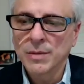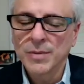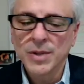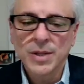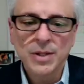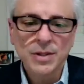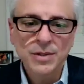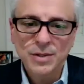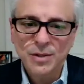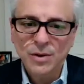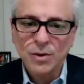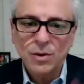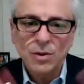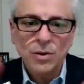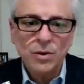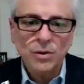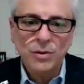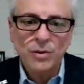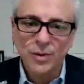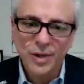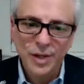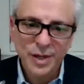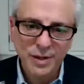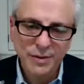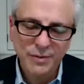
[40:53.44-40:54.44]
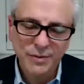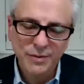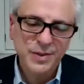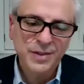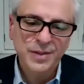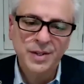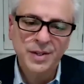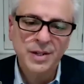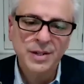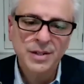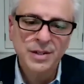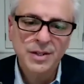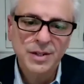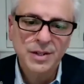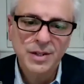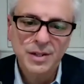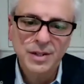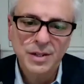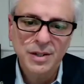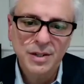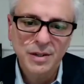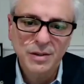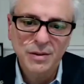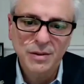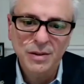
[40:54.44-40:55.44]
there's a whole kind of
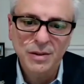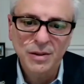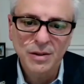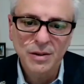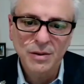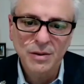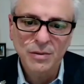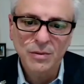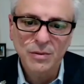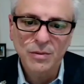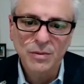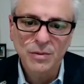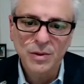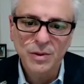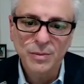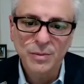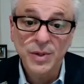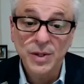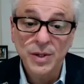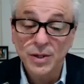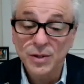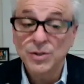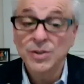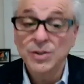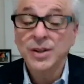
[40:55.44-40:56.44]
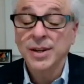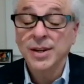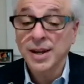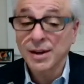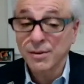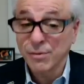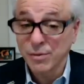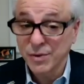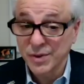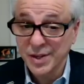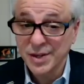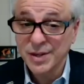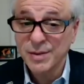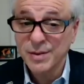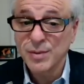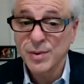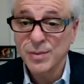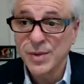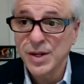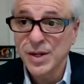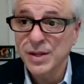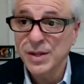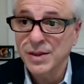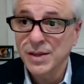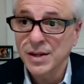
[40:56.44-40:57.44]
discussion that, it'd be interesting to have with him
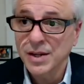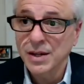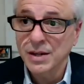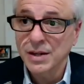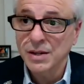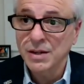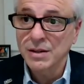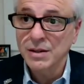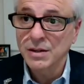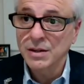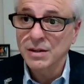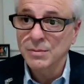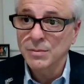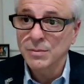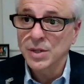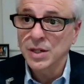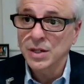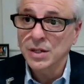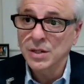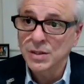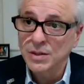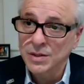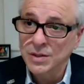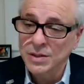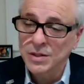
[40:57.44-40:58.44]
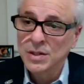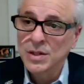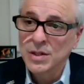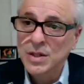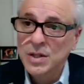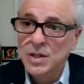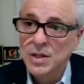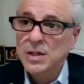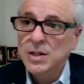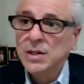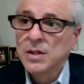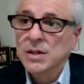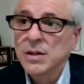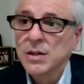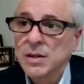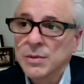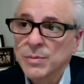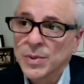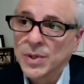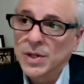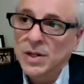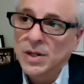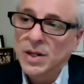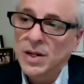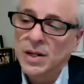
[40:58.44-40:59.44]
about that,
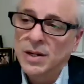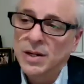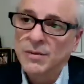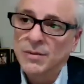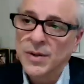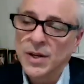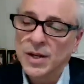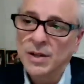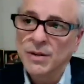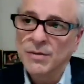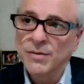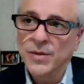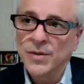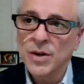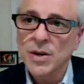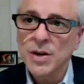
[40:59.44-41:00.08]
but at a